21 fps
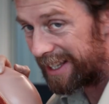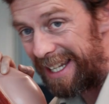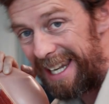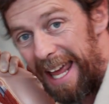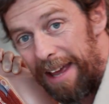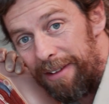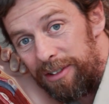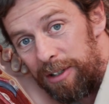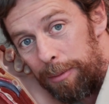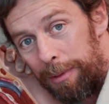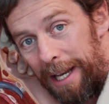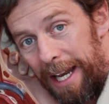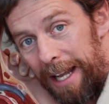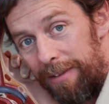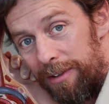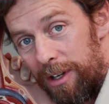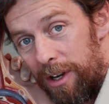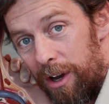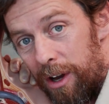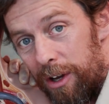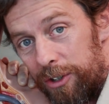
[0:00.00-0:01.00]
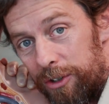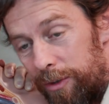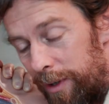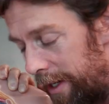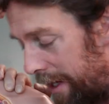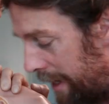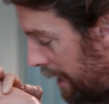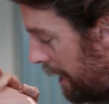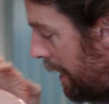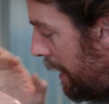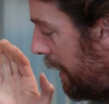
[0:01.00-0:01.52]
the left subclavian
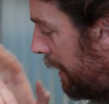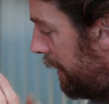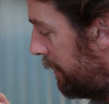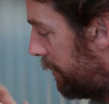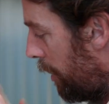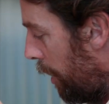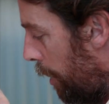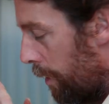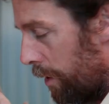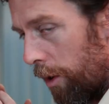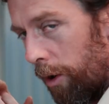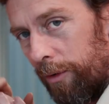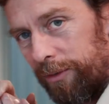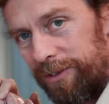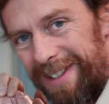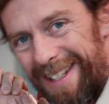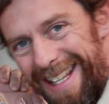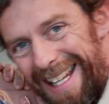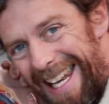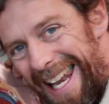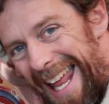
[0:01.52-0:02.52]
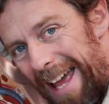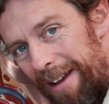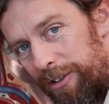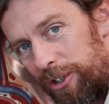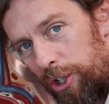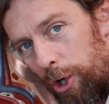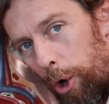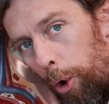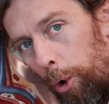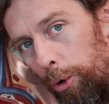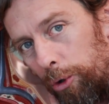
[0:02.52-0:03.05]
artery is going off to the left
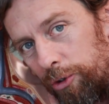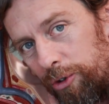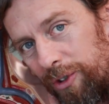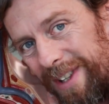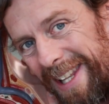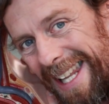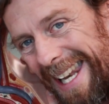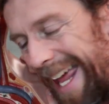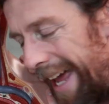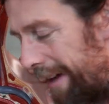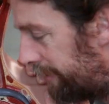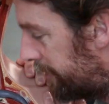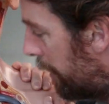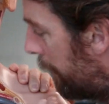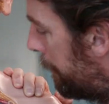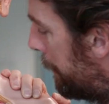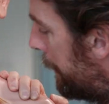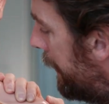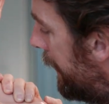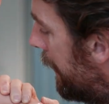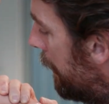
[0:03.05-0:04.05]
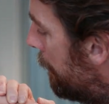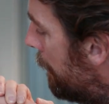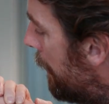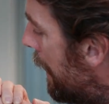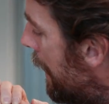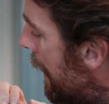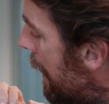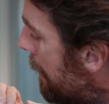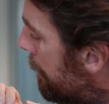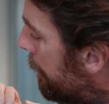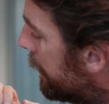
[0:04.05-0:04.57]
shoulder and the left upper limb.
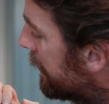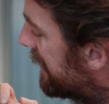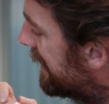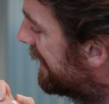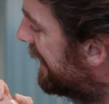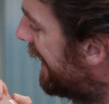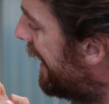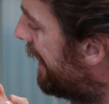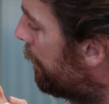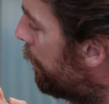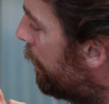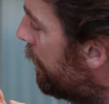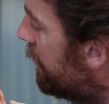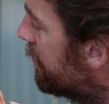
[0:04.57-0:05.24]
But today we're